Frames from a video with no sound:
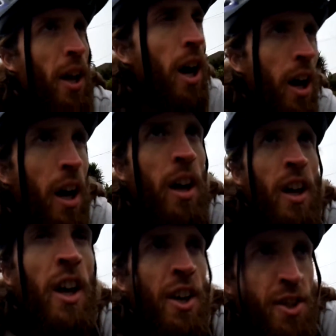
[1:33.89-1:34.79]
Eh?
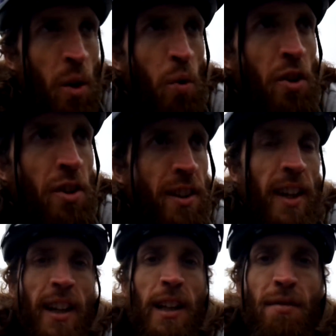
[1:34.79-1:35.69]
So one other
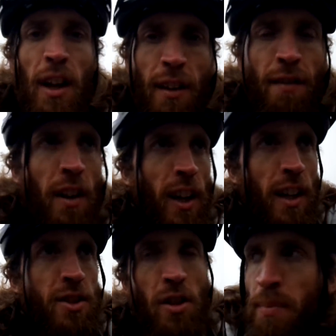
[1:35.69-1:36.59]
thing, live life
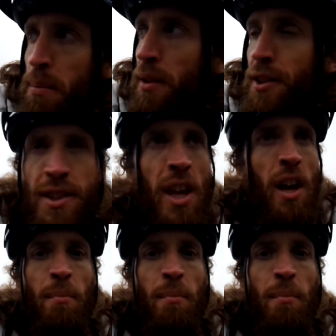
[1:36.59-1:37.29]
like it's other people's